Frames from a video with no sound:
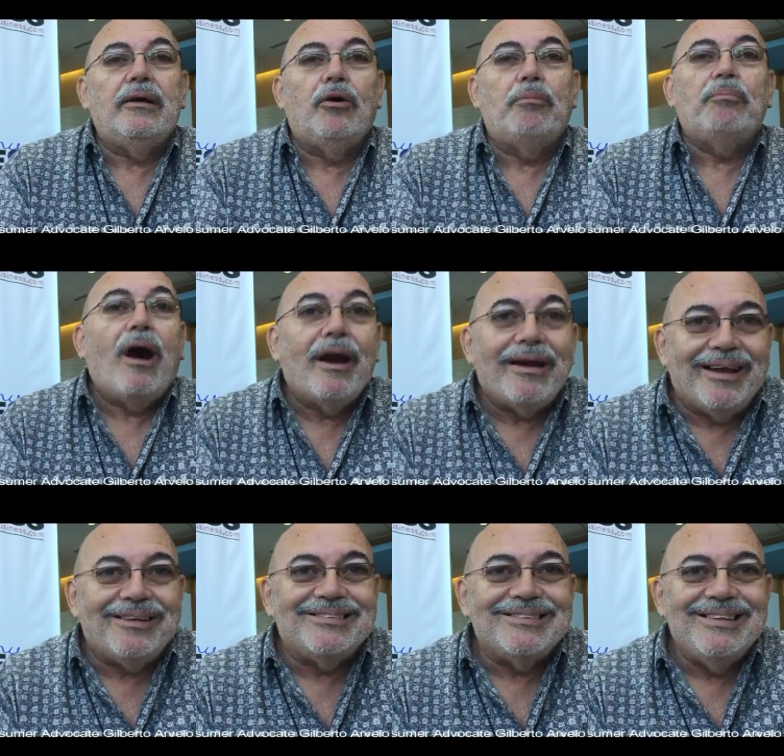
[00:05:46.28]
on
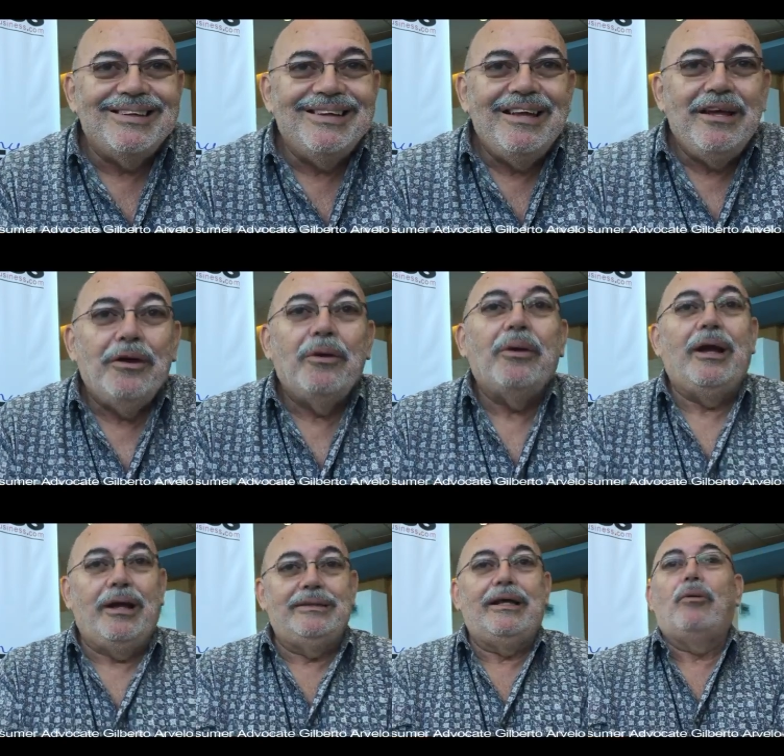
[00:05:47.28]
bargains. Sure.
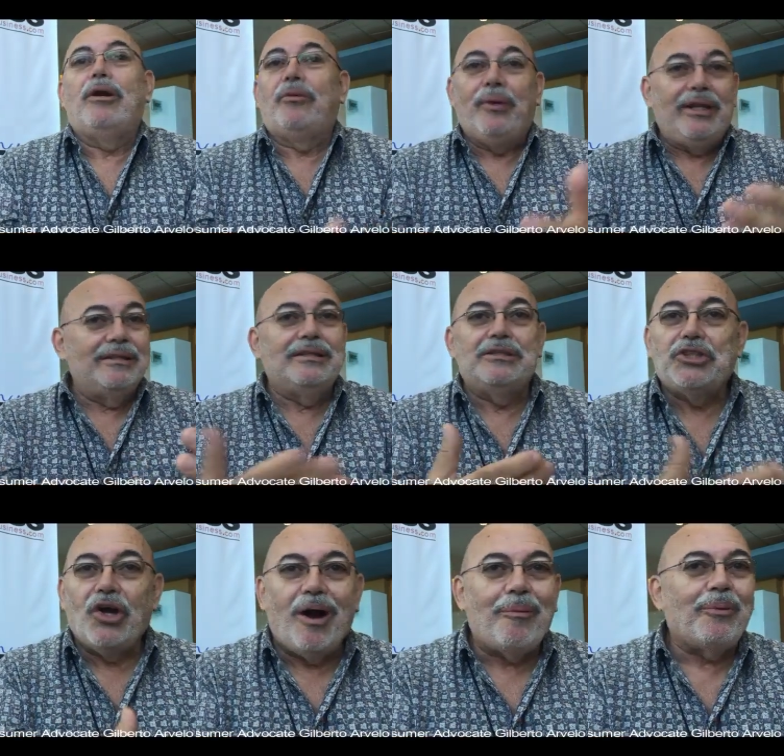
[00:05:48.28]
And they were reading the
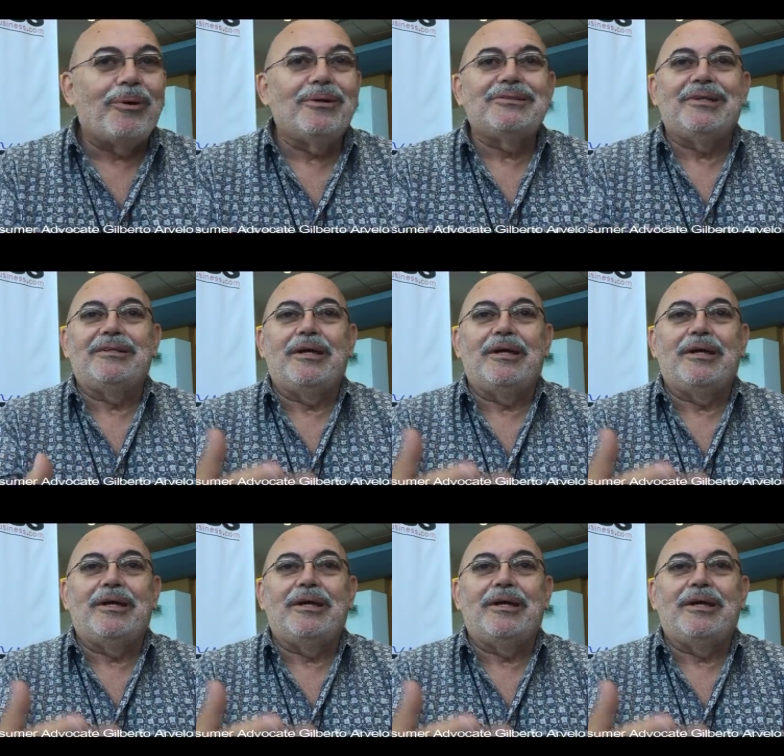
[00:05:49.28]
shoppers, mm-hmm.